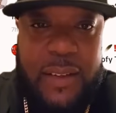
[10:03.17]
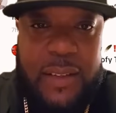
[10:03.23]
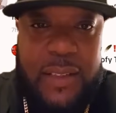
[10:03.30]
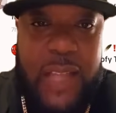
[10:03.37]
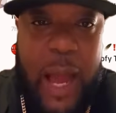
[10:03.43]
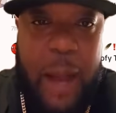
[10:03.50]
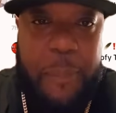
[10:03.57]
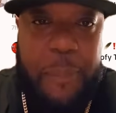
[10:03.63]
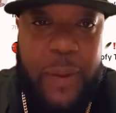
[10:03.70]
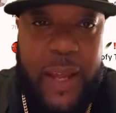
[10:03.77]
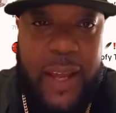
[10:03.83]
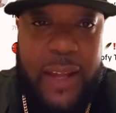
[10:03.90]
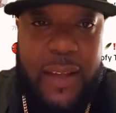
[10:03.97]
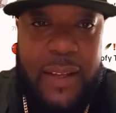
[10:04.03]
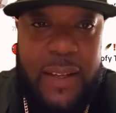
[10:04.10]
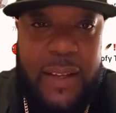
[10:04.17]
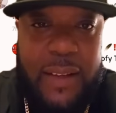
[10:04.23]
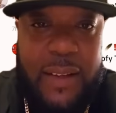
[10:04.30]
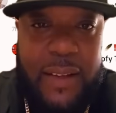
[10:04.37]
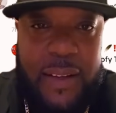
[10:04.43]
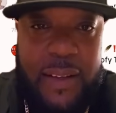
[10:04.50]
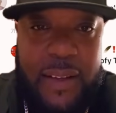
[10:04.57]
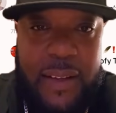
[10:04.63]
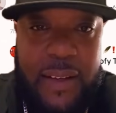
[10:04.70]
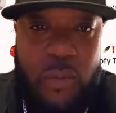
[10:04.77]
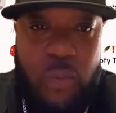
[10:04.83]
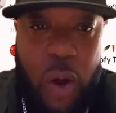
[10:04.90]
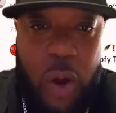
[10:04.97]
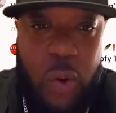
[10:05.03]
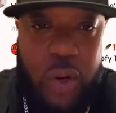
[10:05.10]
Stop playing.
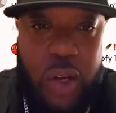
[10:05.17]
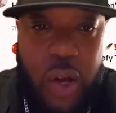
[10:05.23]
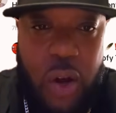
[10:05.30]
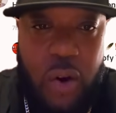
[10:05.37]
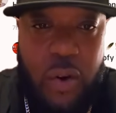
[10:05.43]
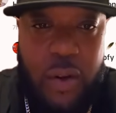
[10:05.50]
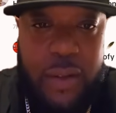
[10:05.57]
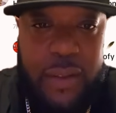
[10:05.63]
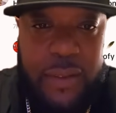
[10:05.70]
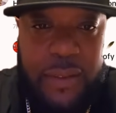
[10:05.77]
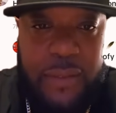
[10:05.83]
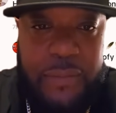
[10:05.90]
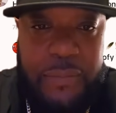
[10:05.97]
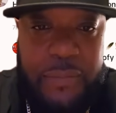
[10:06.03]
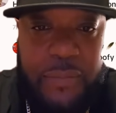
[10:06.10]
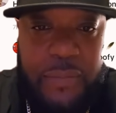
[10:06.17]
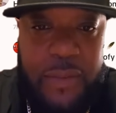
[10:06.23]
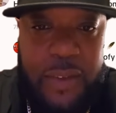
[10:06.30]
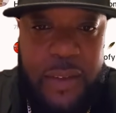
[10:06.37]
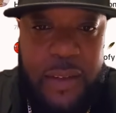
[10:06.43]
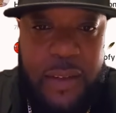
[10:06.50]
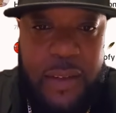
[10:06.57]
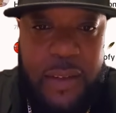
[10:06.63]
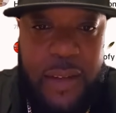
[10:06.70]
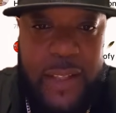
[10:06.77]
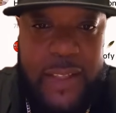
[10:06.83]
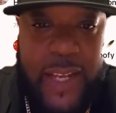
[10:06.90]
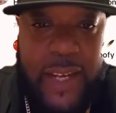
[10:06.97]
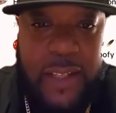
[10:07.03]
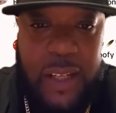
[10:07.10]
Roll the corn.
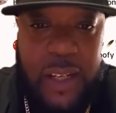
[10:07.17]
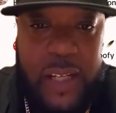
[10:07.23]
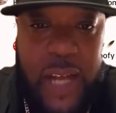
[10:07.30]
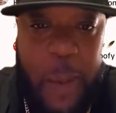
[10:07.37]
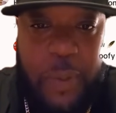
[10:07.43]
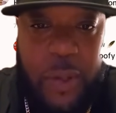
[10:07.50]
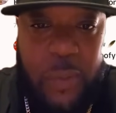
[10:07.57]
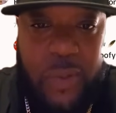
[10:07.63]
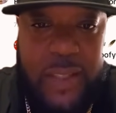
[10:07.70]
Let's get into a couple of